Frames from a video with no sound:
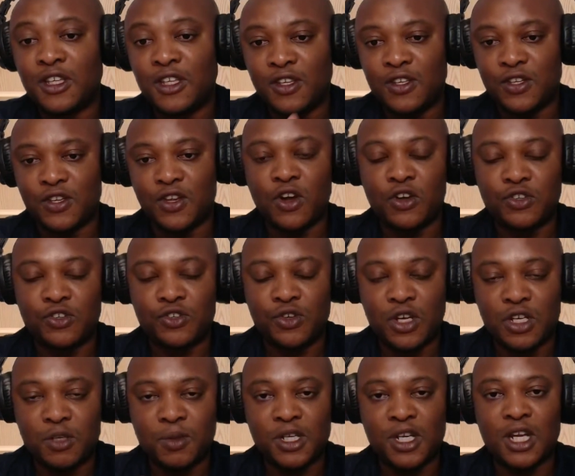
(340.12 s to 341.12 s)
this country,
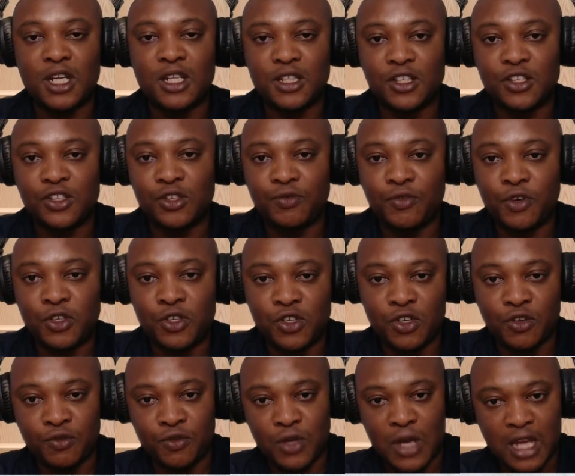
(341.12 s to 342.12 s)
especially in the, for those
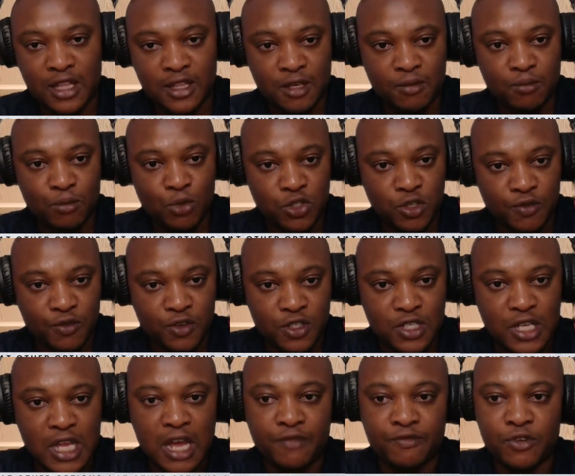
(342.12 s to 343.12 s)
of you, I think most of us
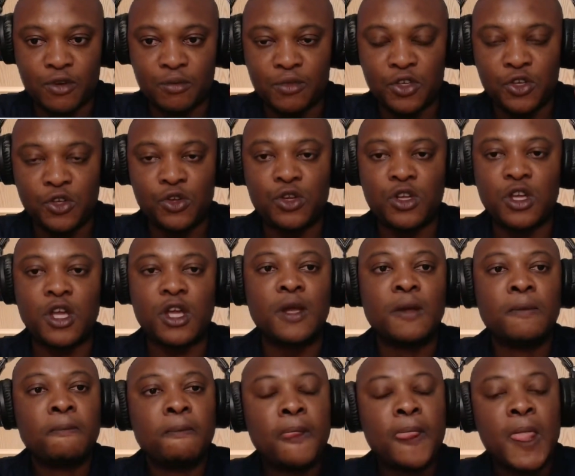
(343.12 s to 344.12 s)
here are from the UK.
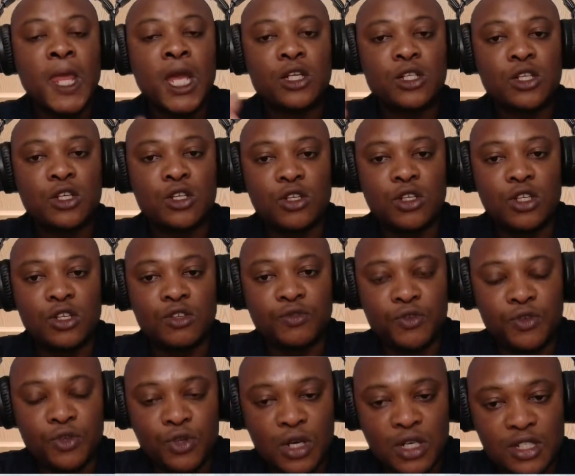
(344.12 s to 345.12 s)
So
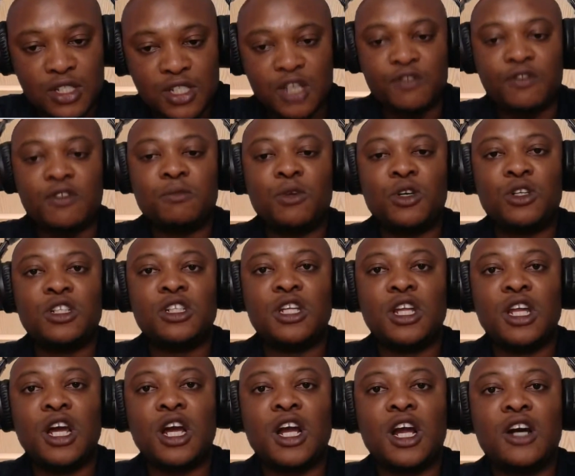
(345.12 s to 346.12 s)
if you are saving money in
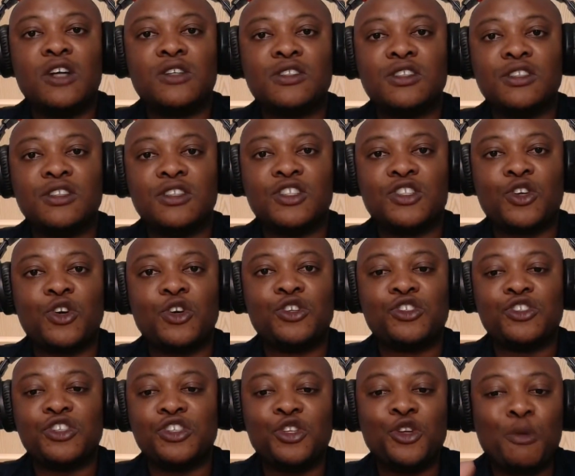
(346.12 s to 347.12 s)
an account in this
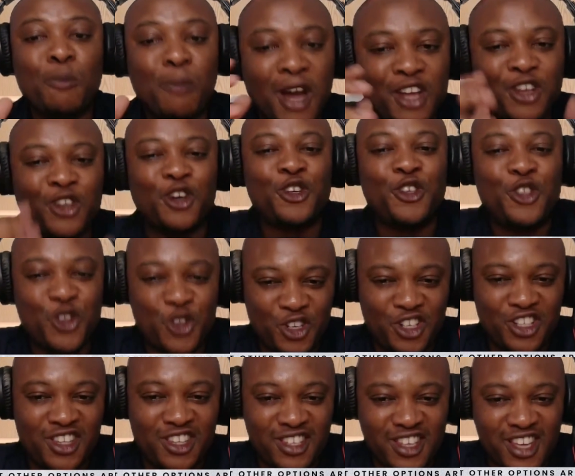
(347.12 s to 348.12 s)
country, you might not know
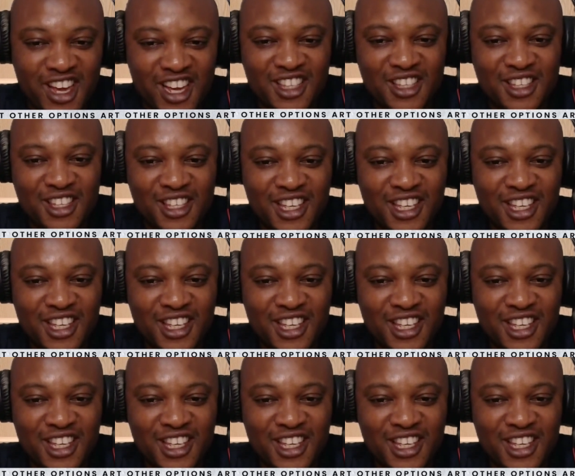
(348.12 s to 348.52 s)
it yet.